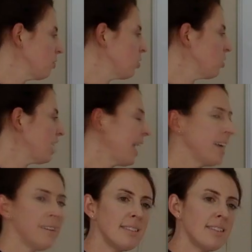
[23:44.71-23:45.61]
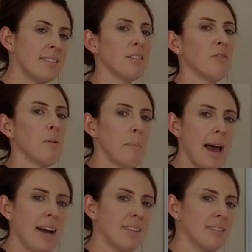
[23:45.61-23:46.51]
So tastes for
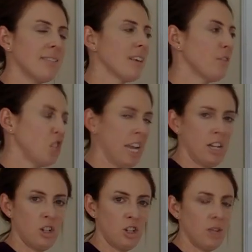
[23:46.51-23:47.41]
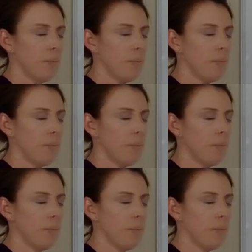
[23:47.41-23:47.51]
masks have changed.